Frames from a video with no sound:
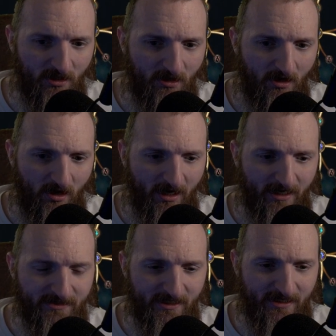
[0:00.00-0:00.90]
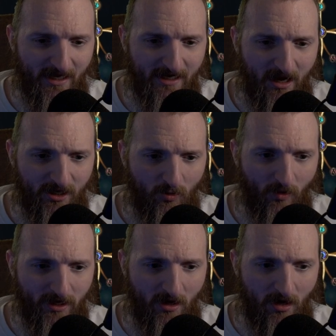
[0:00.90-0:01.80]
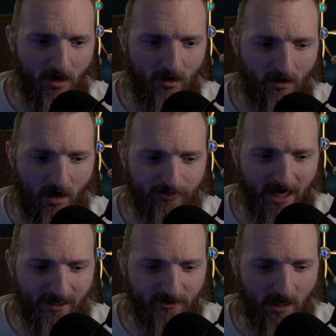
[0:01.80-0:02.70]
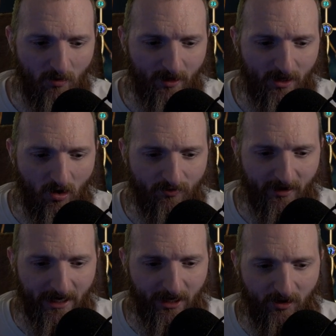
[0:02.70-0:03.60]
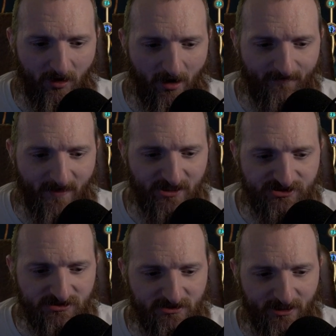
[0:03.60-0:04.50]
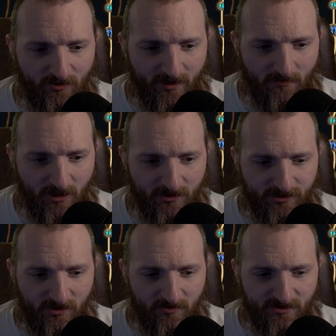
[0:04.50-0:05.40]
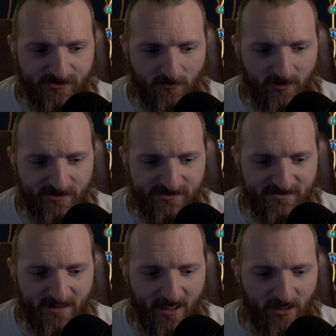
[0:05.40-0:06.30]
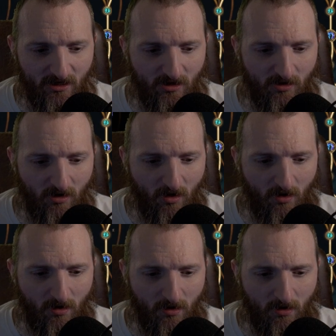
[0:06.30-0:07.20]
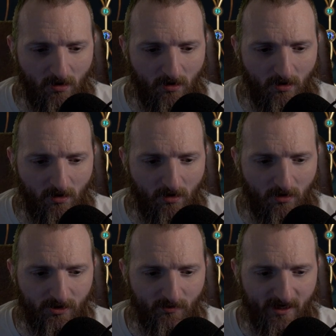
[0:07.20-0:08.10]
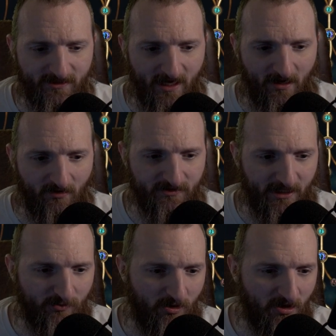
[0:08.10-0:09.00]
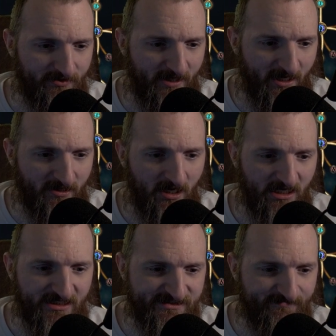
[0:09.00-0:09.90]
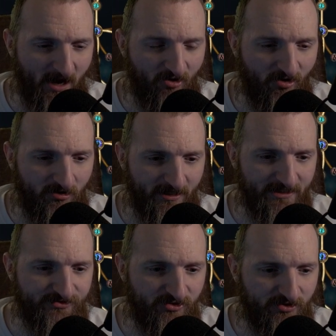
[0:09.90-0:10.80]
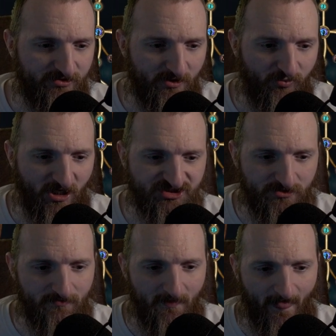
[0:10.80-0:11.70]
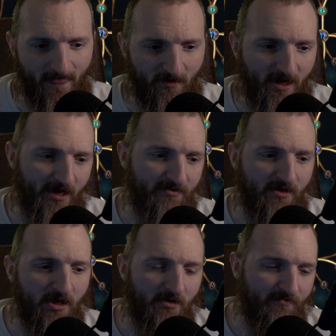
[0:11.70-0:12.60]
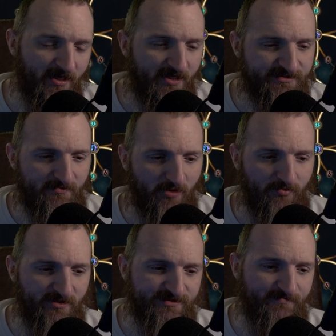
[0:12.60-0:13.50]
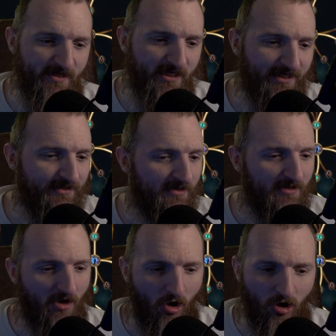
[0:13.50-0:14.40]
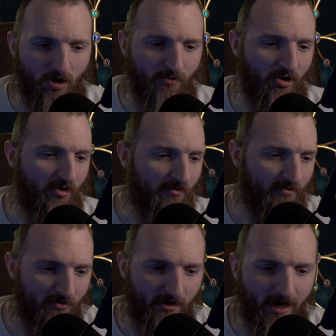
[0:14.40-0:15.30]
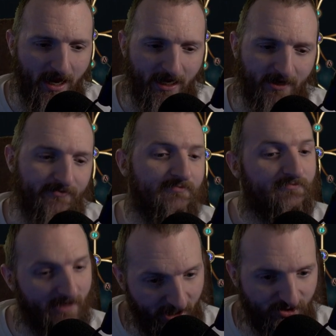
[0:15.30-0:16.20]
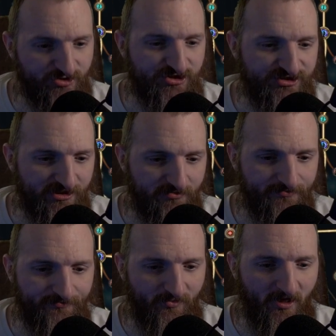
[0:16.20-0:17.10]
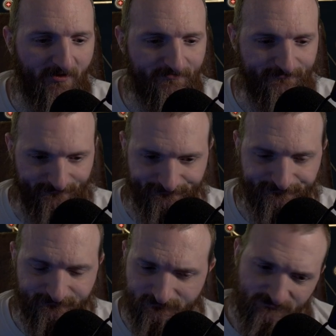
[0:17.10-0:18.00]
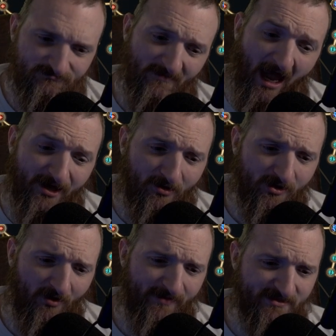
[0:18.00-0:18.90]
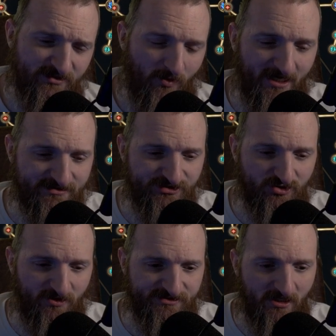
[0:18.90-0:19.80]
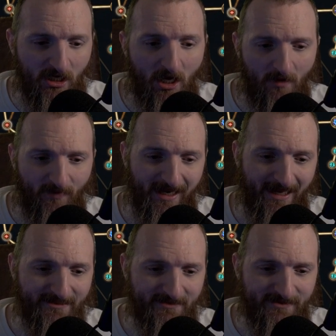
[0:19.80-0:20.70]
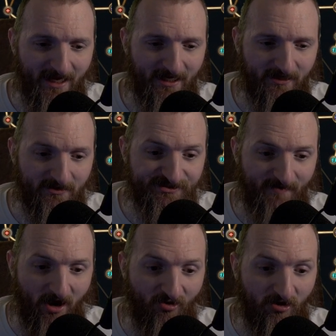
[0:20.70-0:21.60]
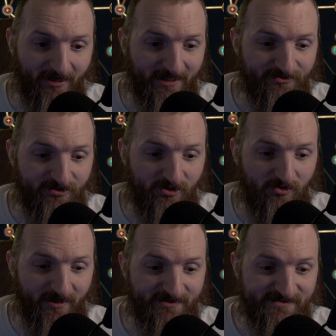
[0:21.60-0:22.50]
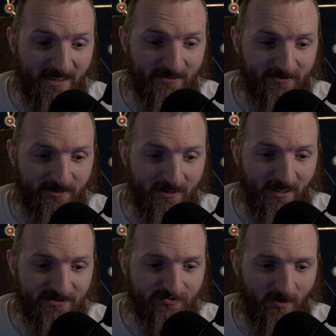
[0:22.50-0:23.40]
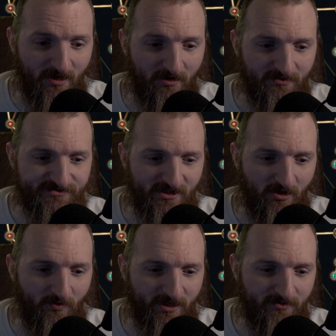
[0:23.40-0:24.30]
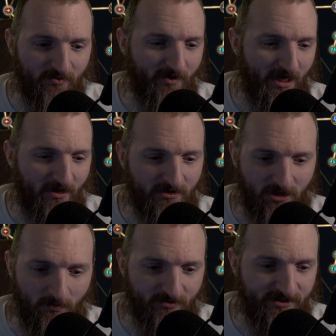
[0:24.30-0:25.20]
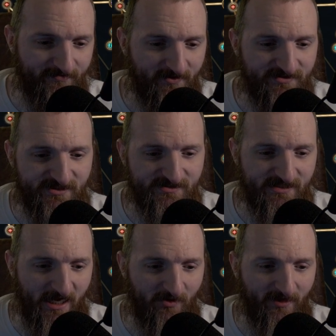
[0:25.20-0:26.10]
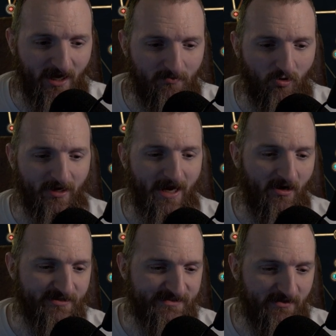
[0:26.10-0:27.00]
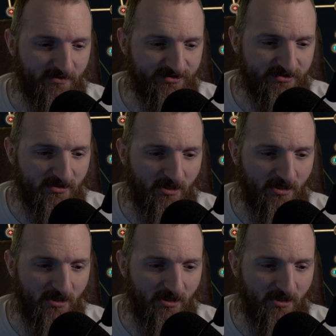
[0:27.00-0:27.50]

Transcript: All right, and then I'm kind of going over here. Eventually, what I'm going to do is I'm going to scale all the way down, and we're going to take spiral into depression, okay? Because the movement speed, armor, and energy shield, all right? I don't know if that's the wisest choice, but I did take spiral into insanity as well. So we got global defenses and we got more chaos damage.